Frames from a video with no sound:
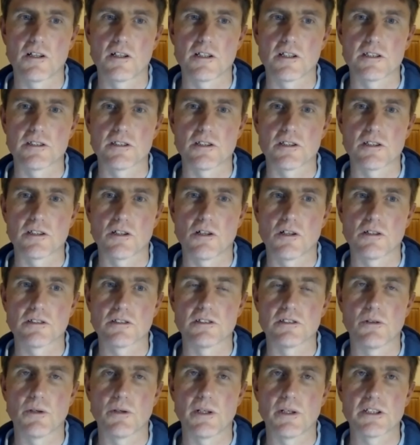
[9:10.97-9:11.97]
that answers the
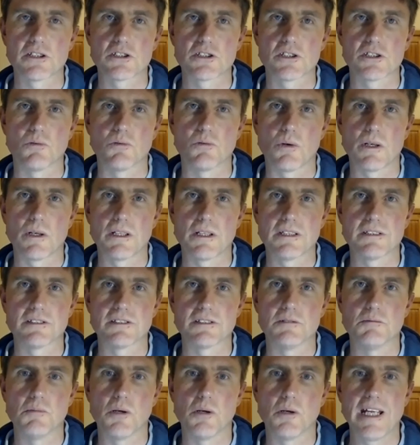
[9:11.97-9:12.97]
question, what is the
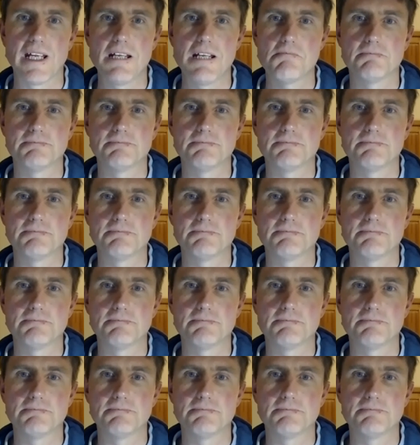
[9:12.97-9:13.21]
body?